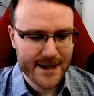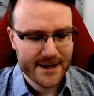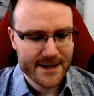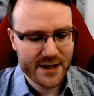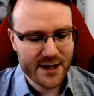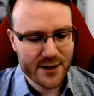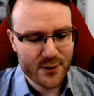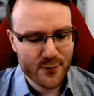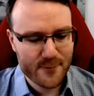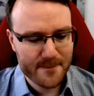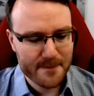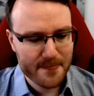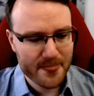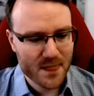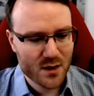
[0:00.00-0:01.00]
Now,
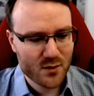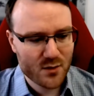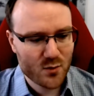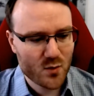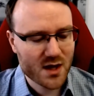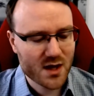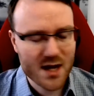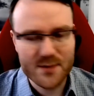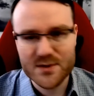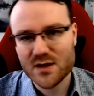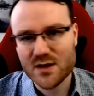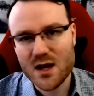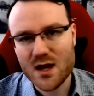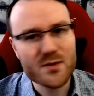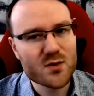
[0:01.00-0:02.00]
a couple
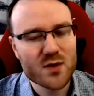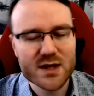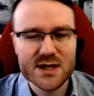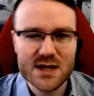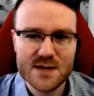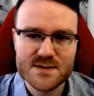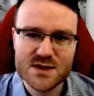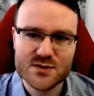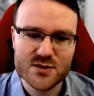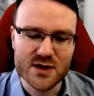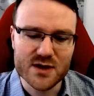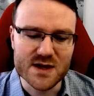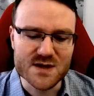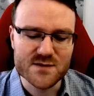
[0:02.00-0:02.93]
quick tips and tricks.